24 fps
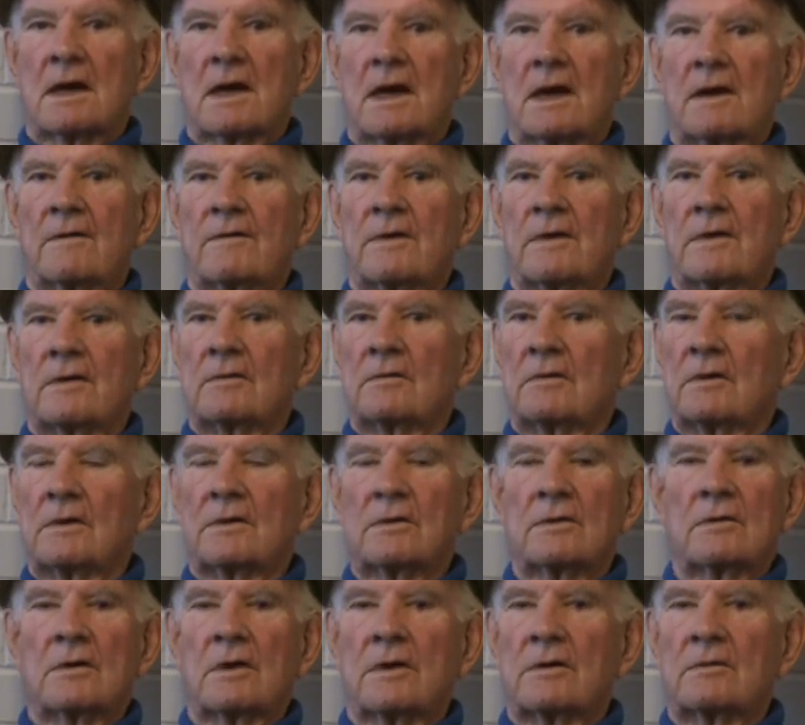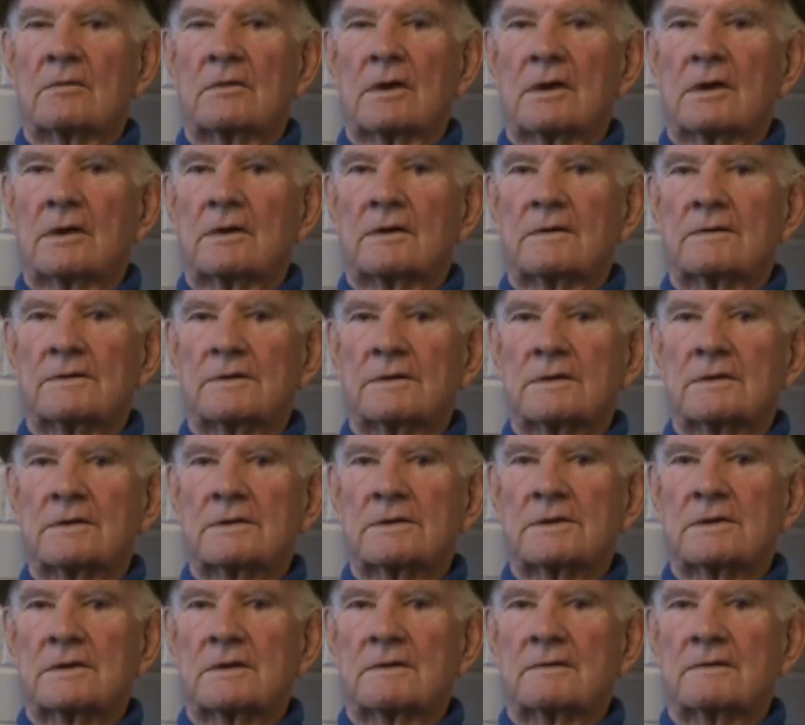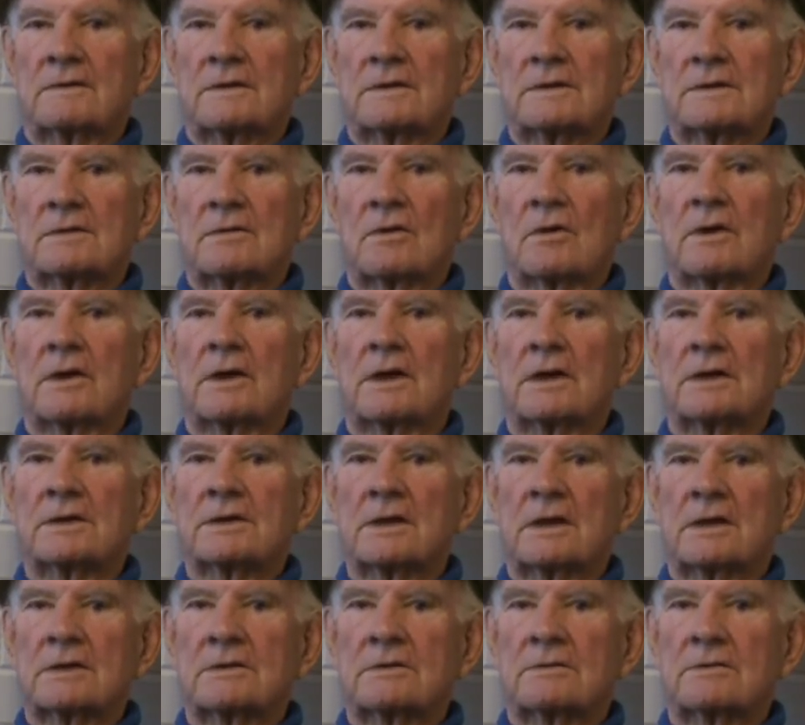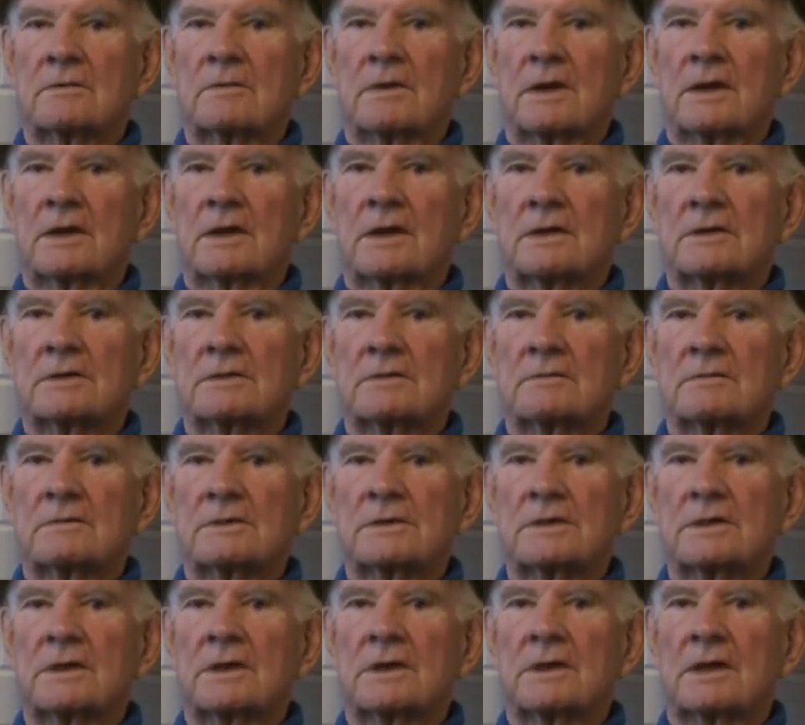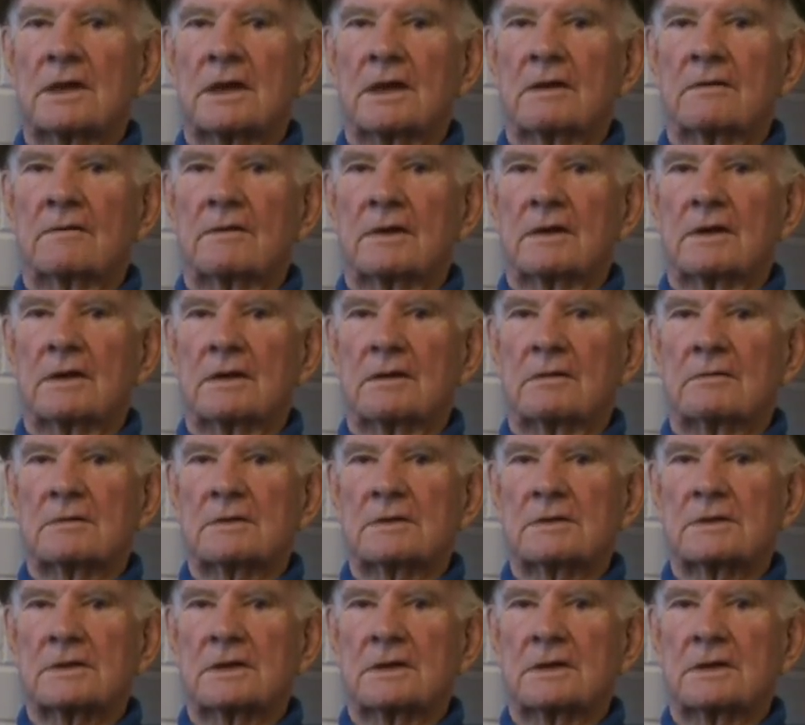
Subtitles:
I have no other relatives in the service. Oh yes, that's true. My cousin was in the Navy. He was